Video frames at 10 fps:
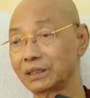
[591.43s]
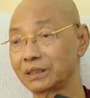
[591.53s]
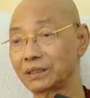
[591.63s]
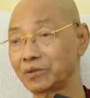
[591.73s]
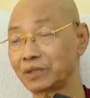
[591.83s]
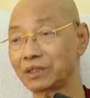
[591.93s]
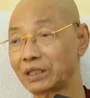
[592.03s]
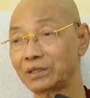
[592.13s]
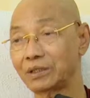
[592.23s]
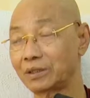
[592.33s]
The
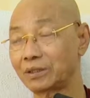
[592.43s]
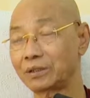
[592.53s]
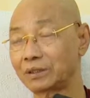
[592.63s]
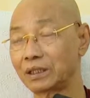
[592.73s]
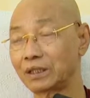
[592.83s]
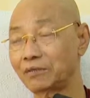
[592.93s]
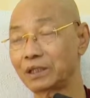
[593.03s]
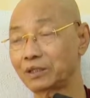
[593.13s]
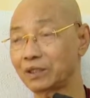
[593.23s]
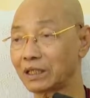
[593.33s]
result of effort
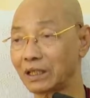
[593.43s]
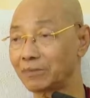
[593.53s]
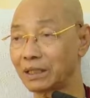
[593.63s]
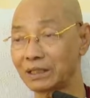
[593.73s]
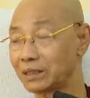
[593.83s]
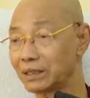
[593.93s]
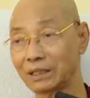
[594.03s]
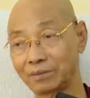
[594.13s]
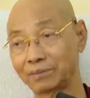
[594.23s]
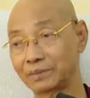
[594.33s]
of karma and karma.